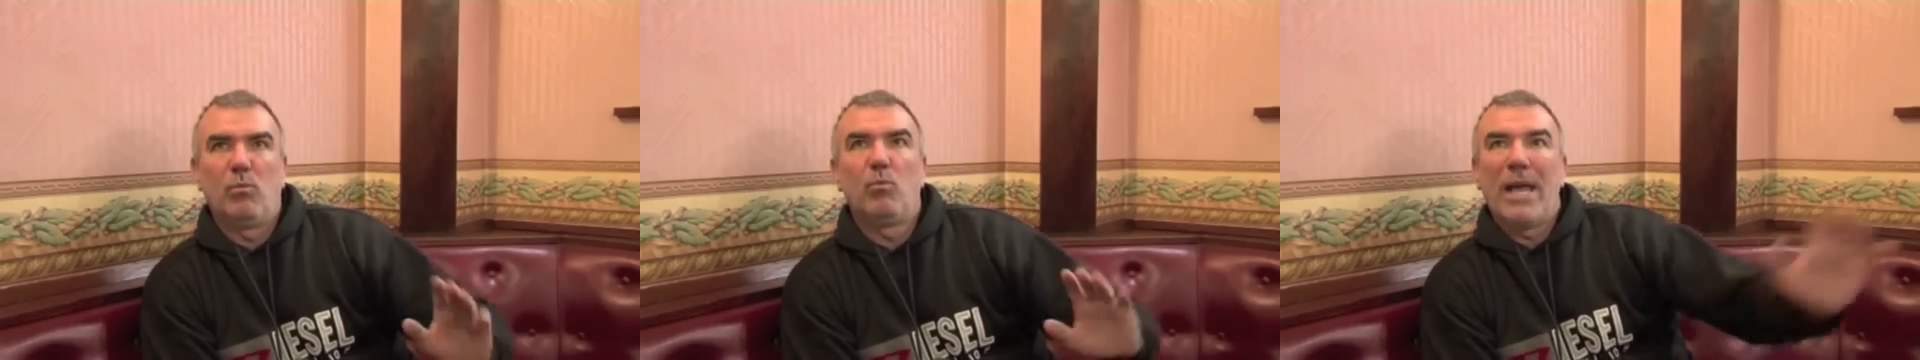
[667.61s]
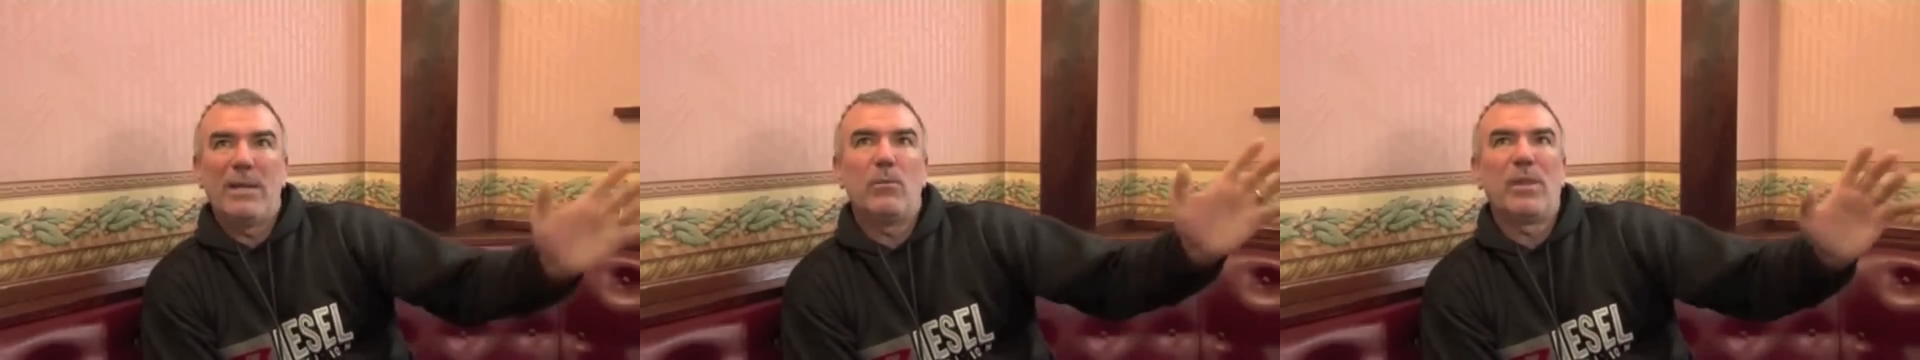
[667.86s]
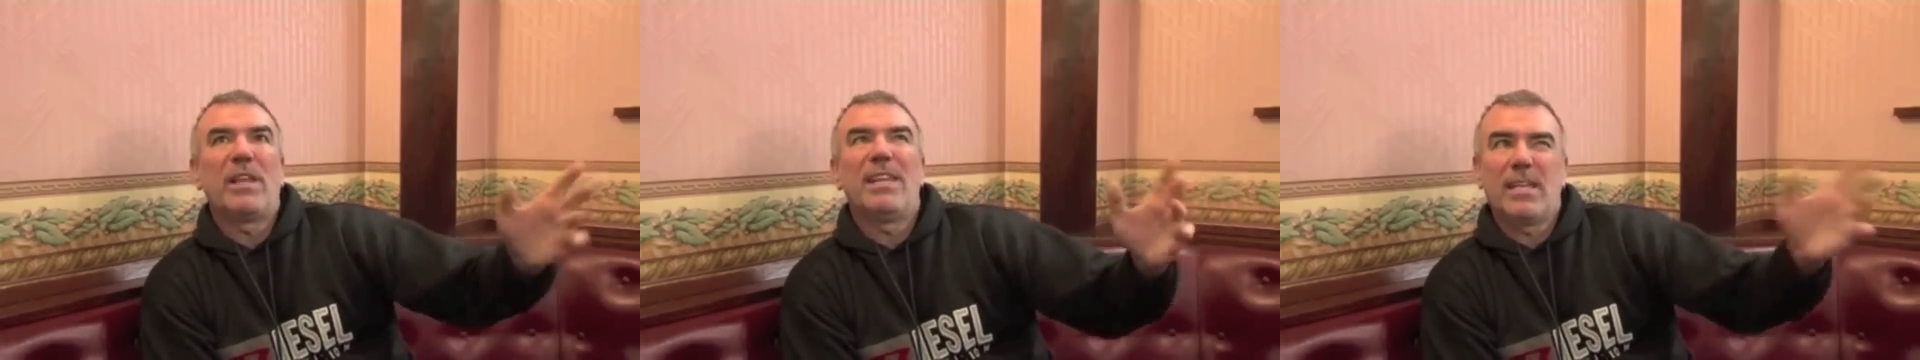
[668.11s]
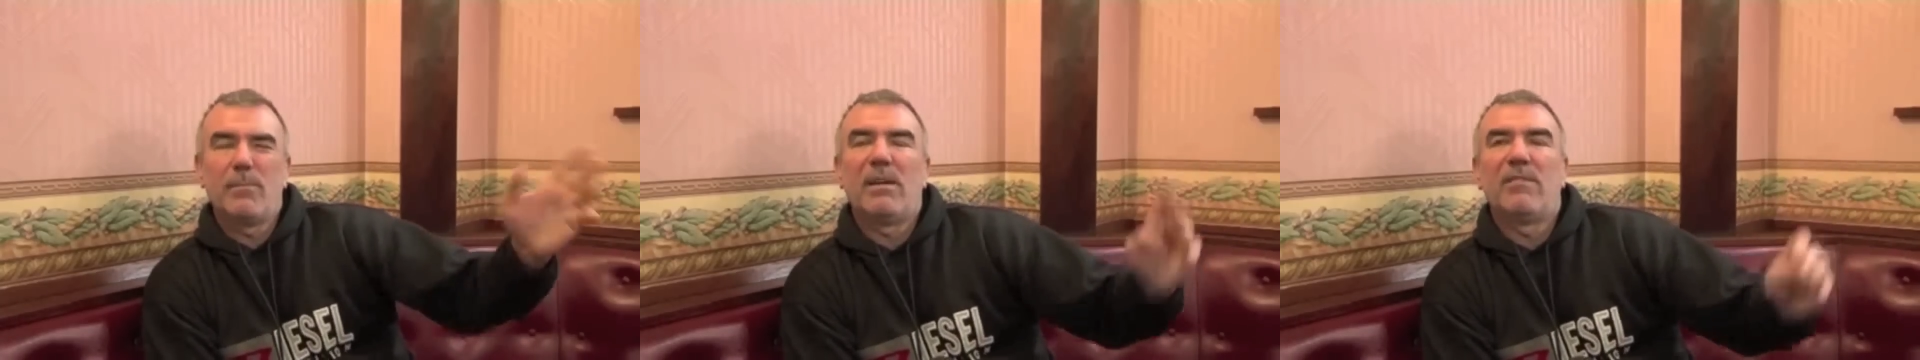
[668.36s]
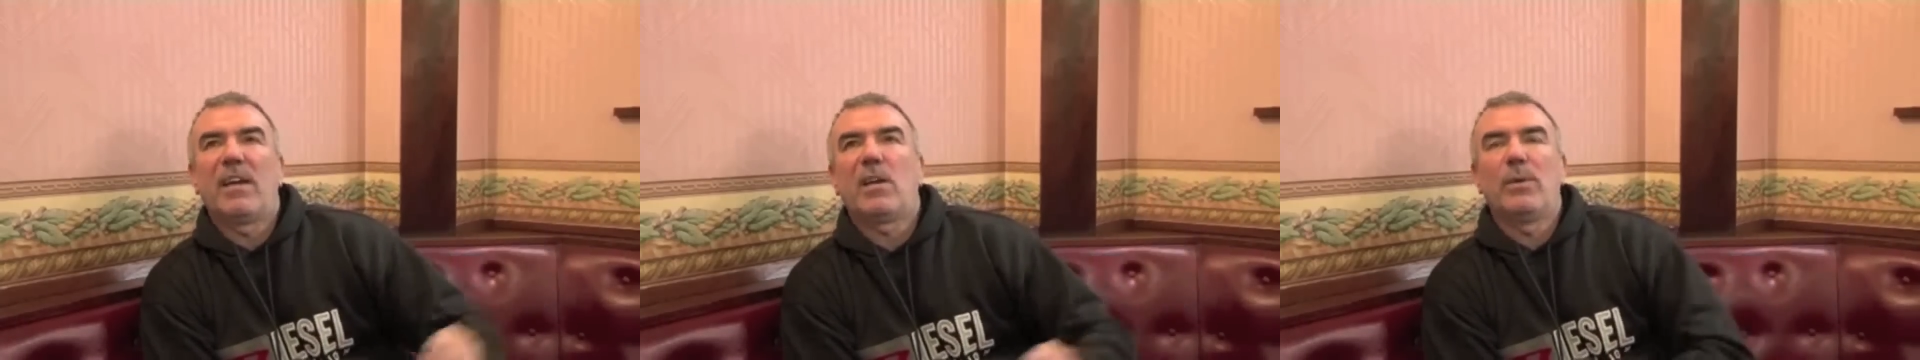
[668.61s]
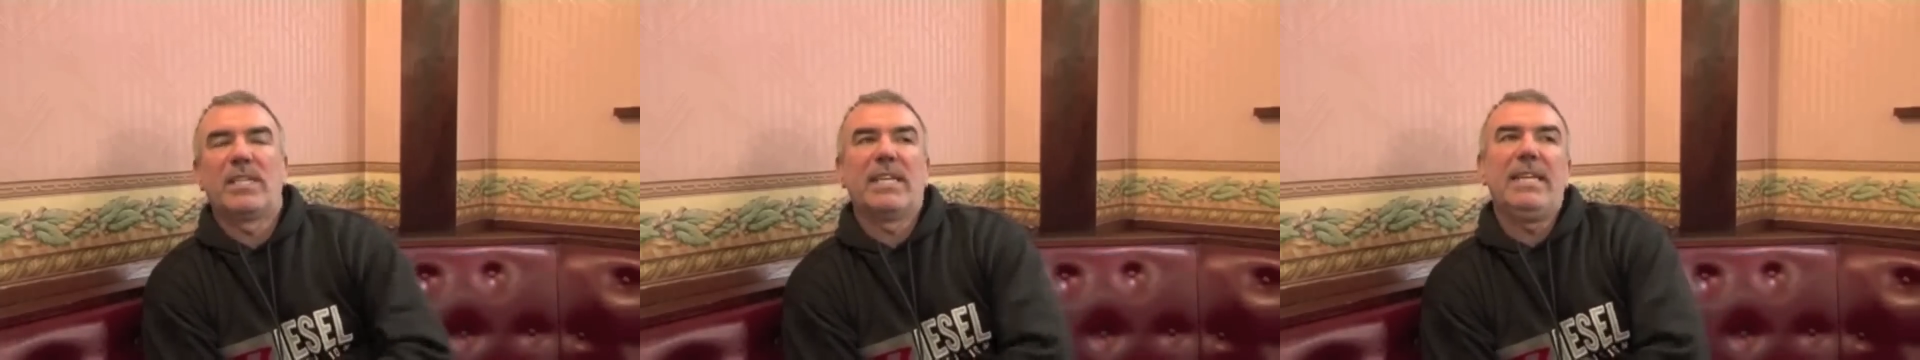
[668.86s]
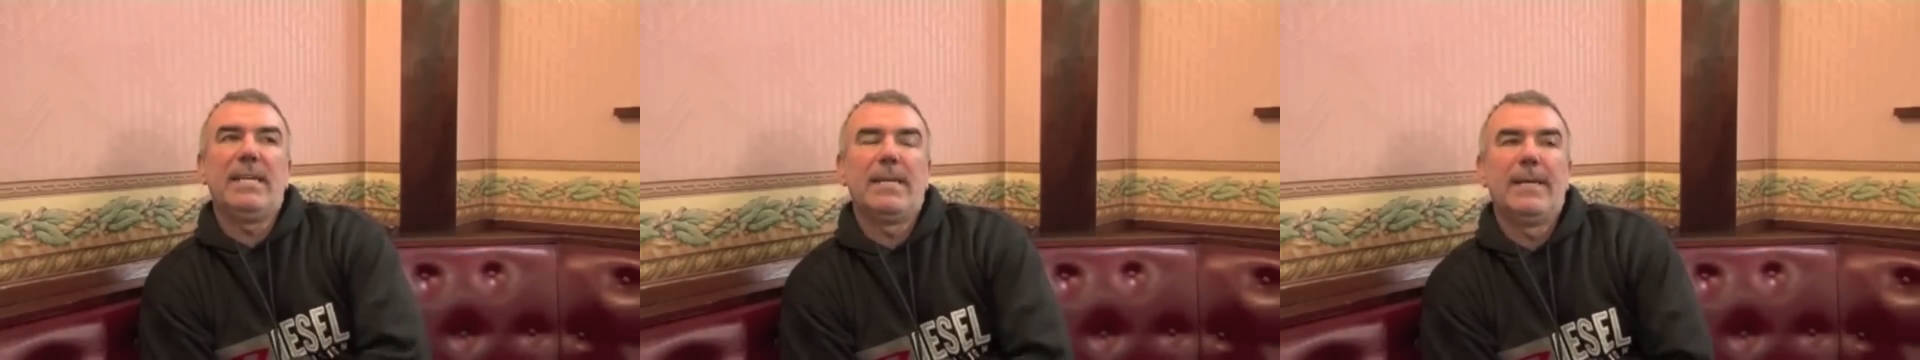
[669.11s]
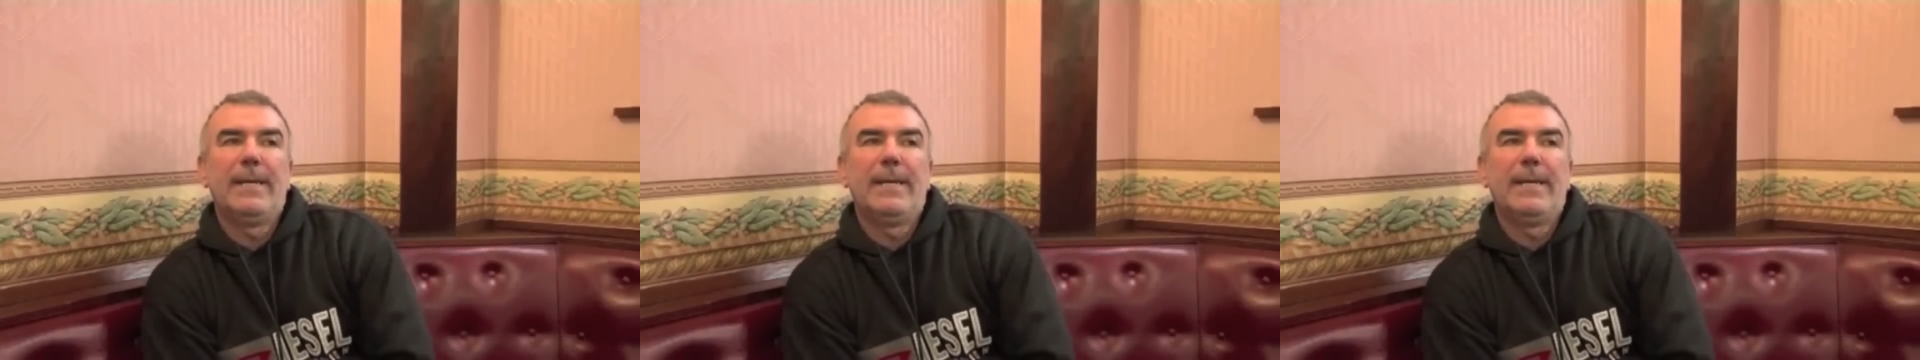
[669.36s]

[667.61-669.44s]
went with a little bit of equity.